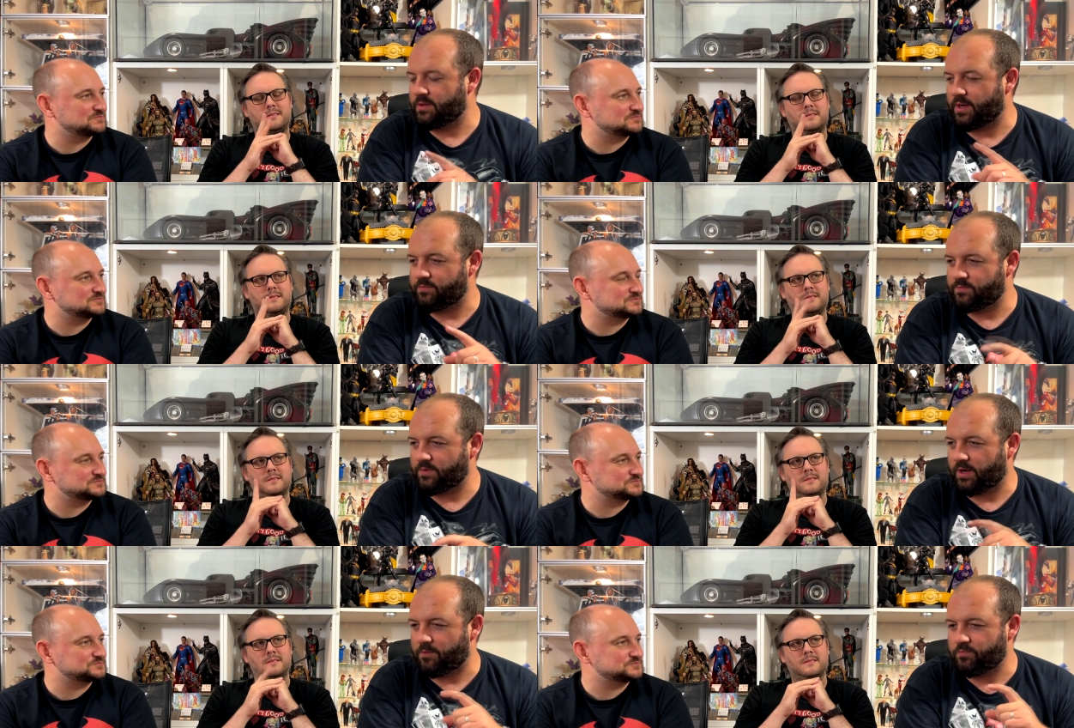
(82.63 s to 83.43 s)
Speaker 1: that
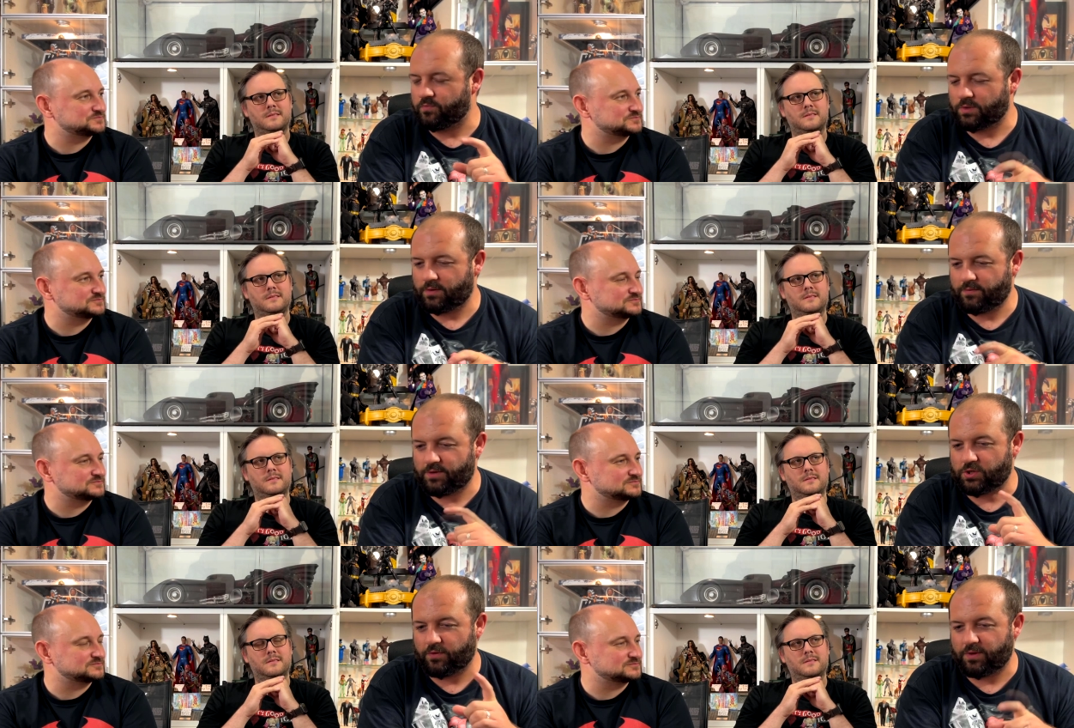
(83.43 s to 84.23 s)
um,
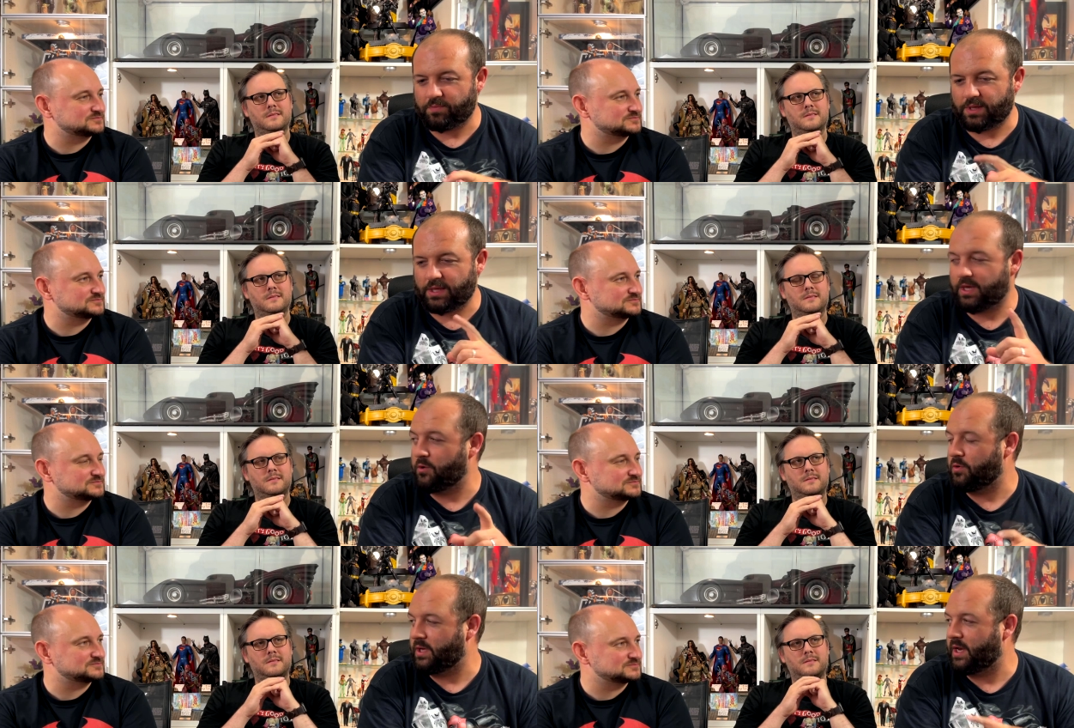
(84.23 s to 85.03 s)
vision of him getting
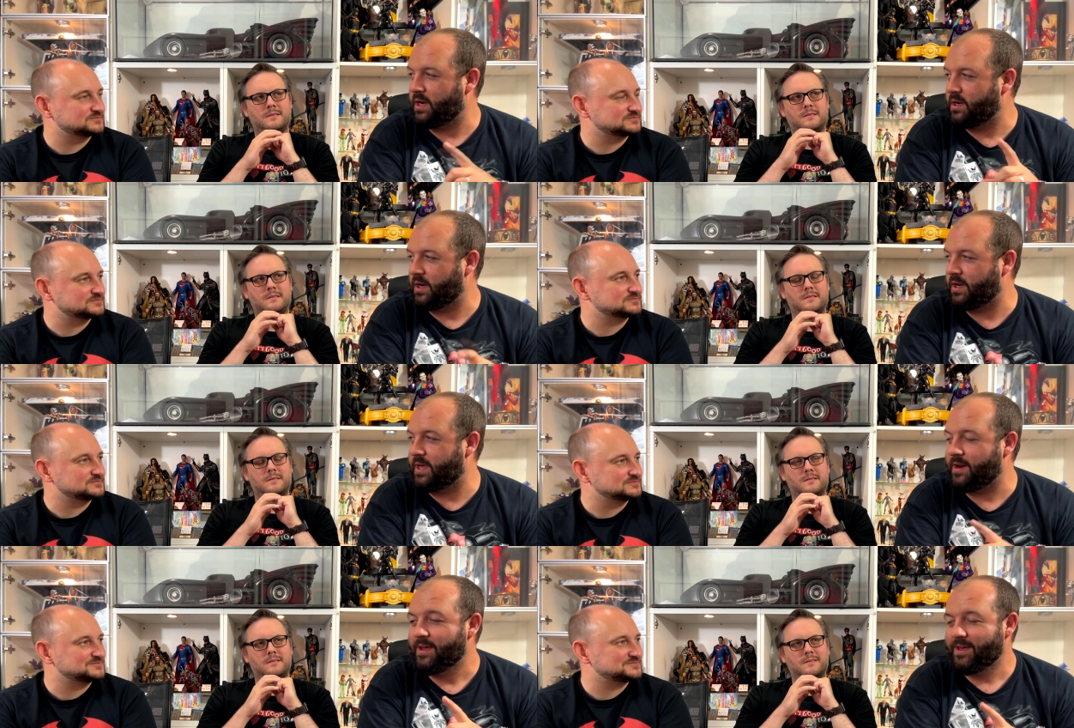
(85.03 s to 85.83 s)
killed again and again and
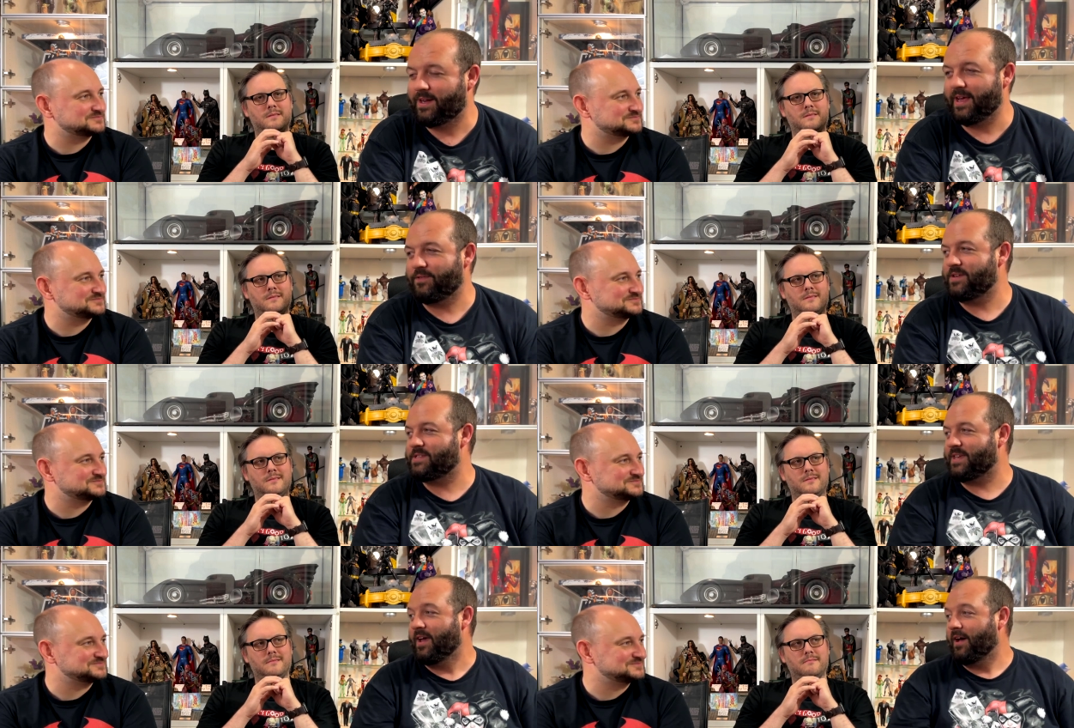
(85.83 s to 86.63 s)
again.
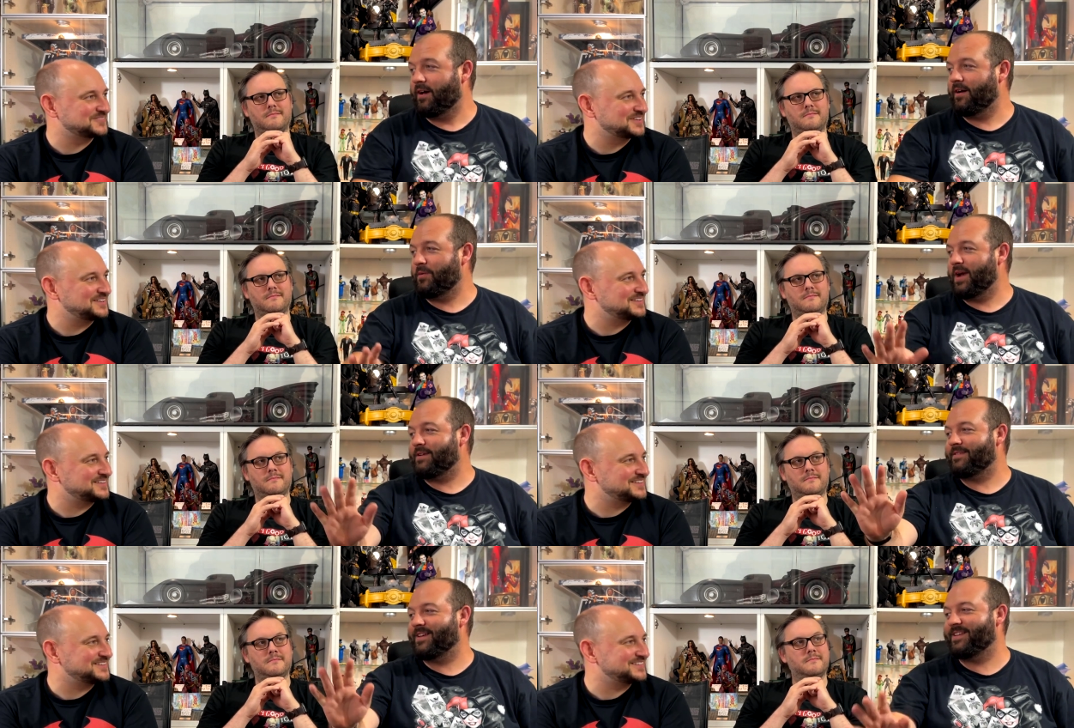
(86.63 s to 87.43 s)
Clayface is like, oh
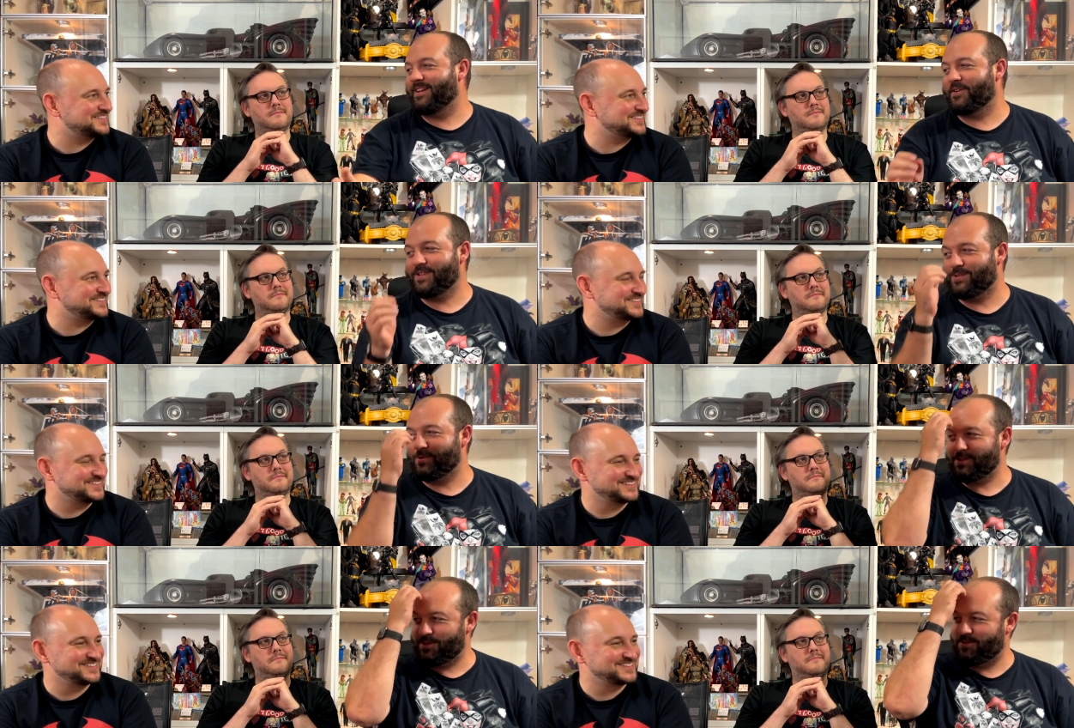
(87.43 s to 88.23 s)
wait, I want
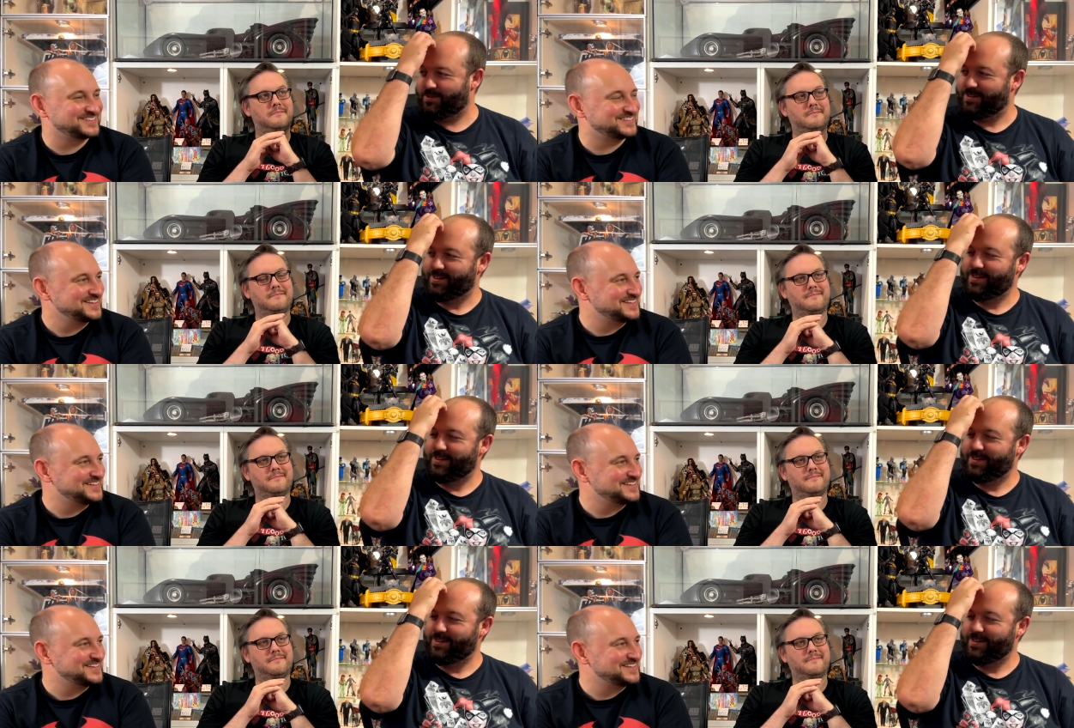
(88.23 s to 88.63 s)
to talk to you.